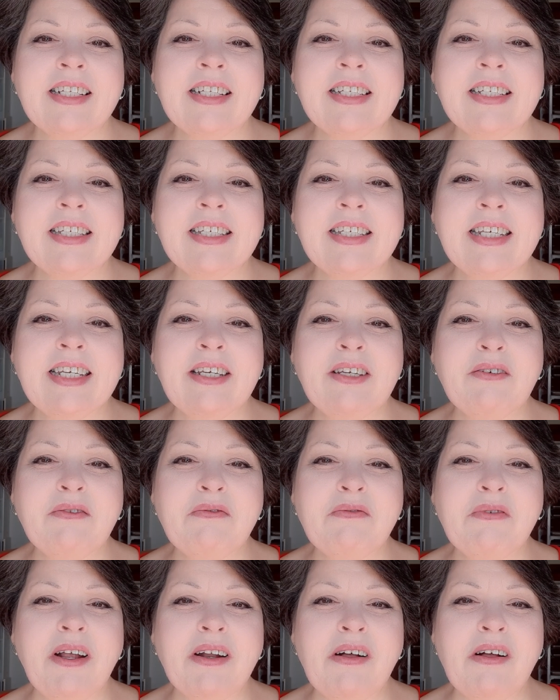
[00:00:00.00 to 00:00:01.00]
see
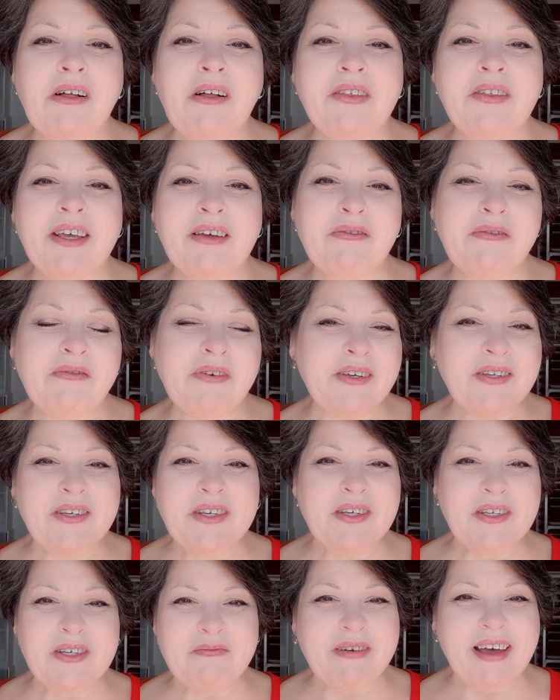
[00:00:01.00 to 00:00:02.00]
what all the fuss
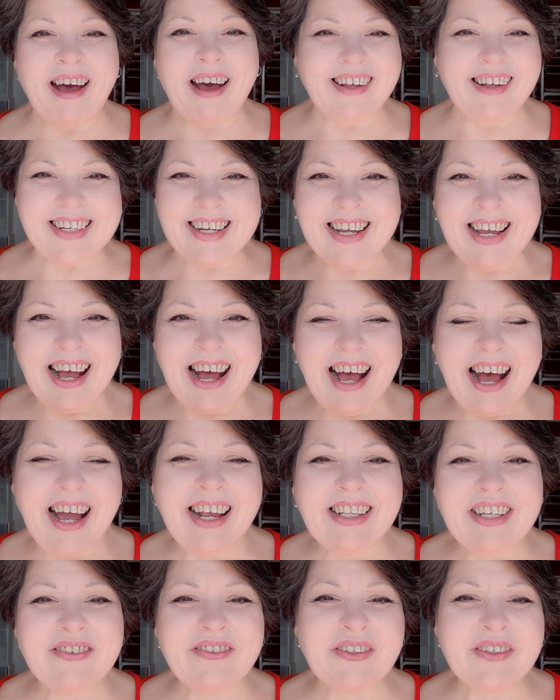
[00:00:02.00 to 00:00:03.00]
is about. I
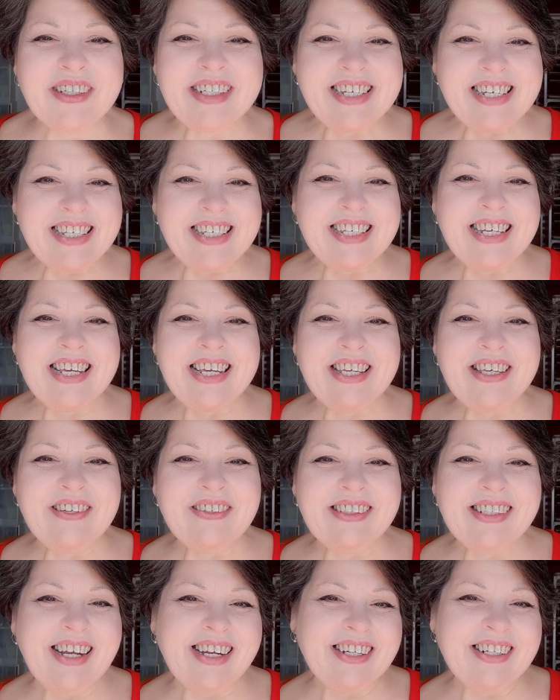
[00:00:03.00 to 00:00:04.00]
look forward to seeing
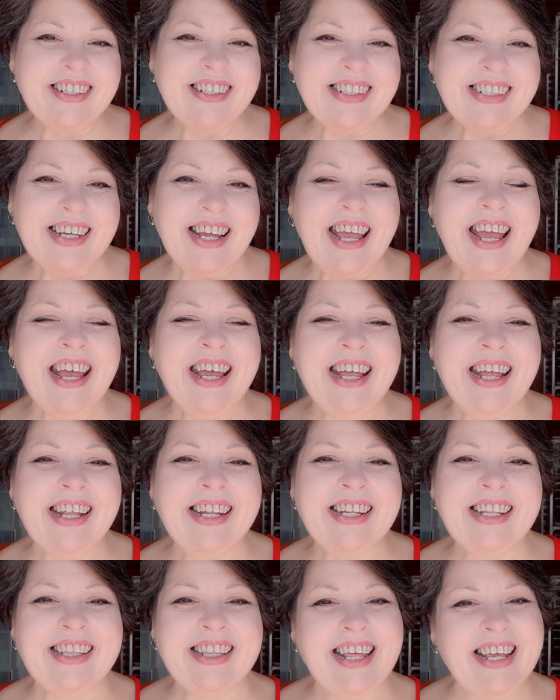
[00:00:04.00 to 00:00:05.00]
you later,
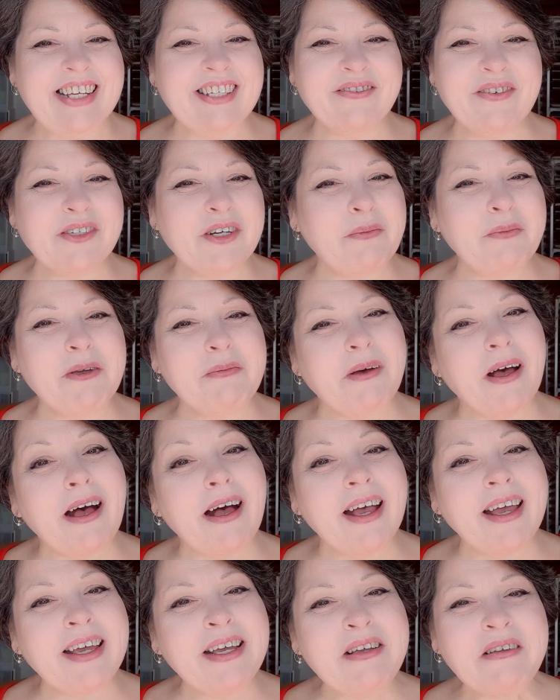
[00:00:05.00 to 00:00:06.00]
and thanks for dropping
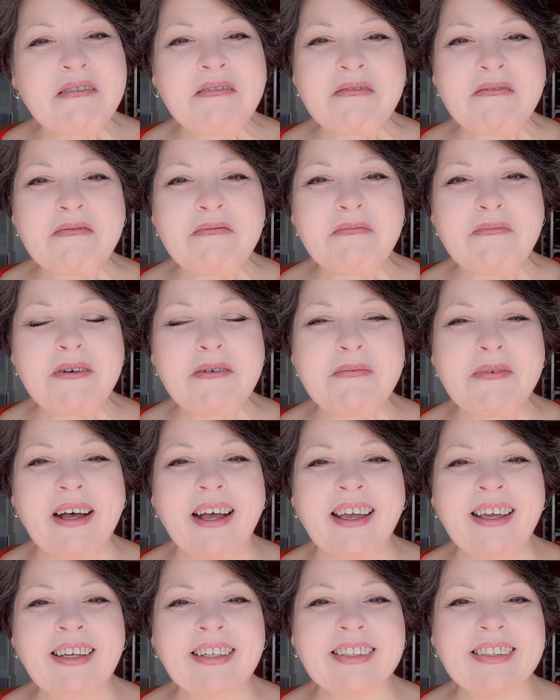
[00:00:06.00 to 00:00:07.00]
by.
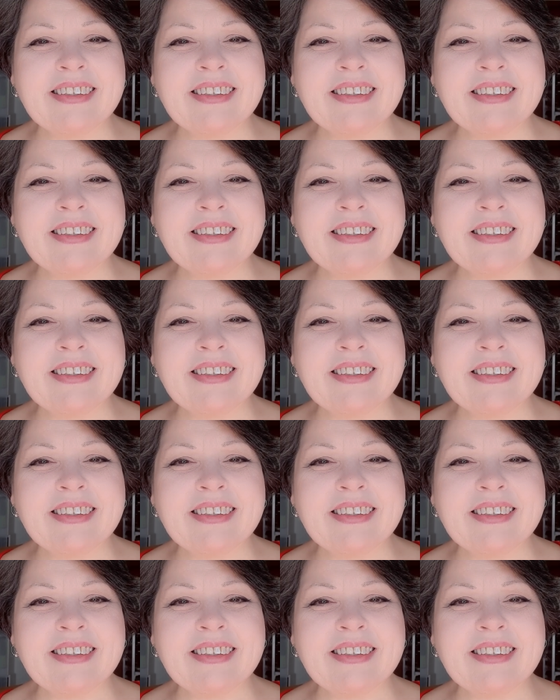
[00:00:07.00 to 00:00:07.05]
Bye-bye.